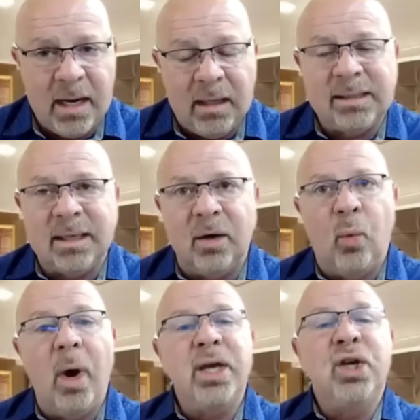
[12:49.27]
Listen,
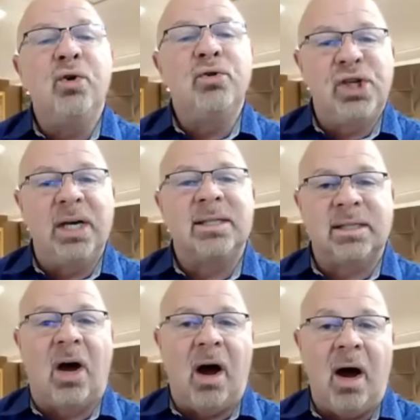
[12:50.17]
what you just
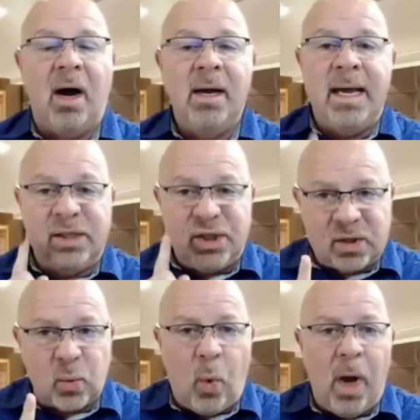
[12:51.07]
saw is
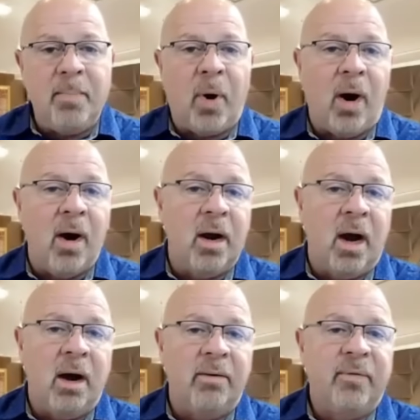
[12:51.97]
just one part
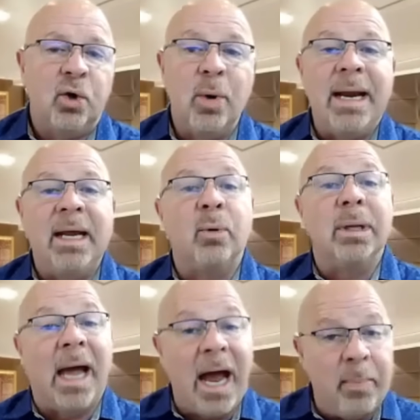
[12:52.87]
of creating
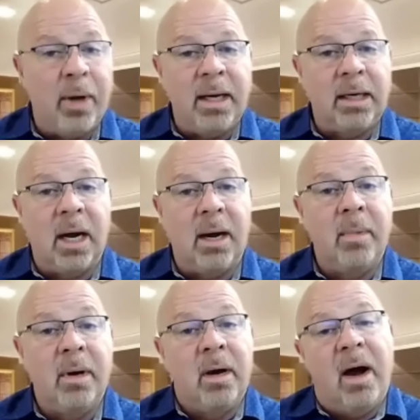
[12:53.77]
reliable income
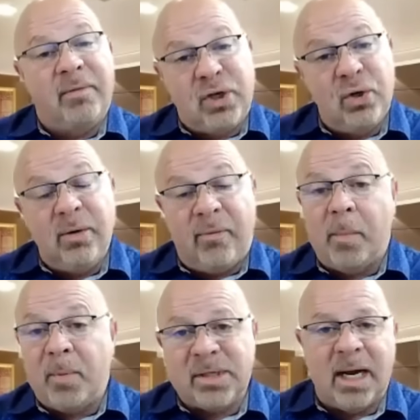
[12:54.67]
of 2 to
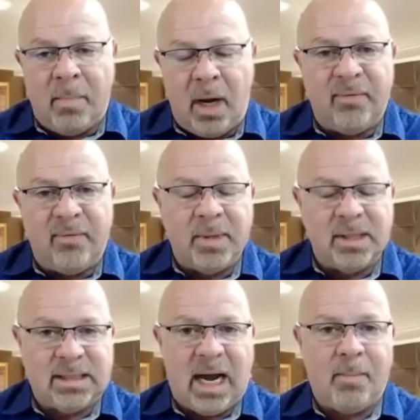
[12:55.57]
4% a month from the
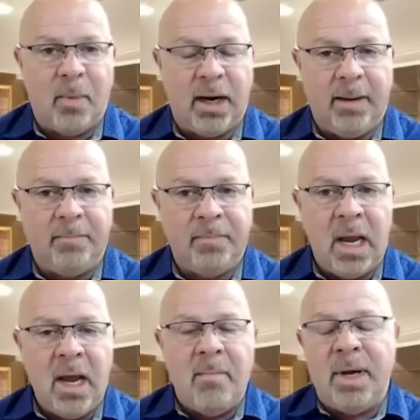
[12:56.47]
stock market.
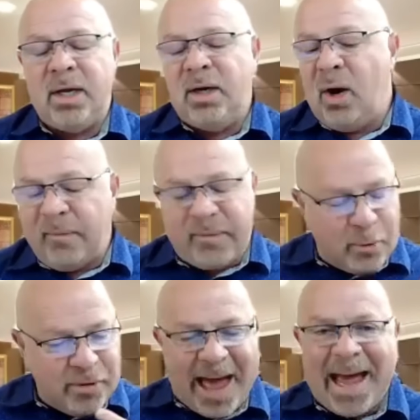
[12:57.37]
But you know, if it
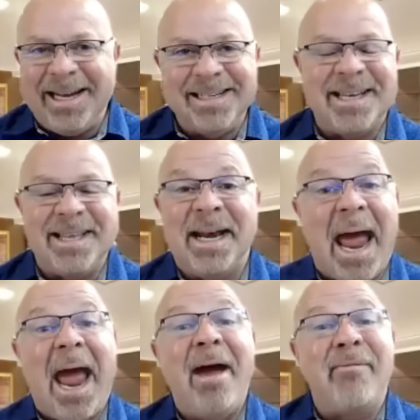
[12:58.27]
were that easy,
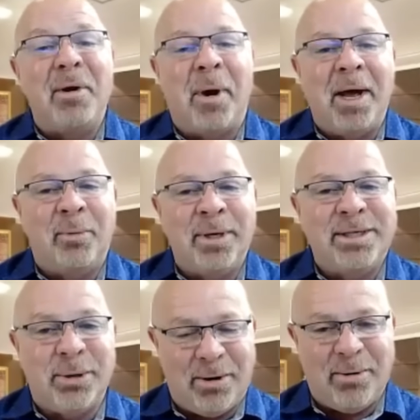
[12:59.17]
then everyone would do it,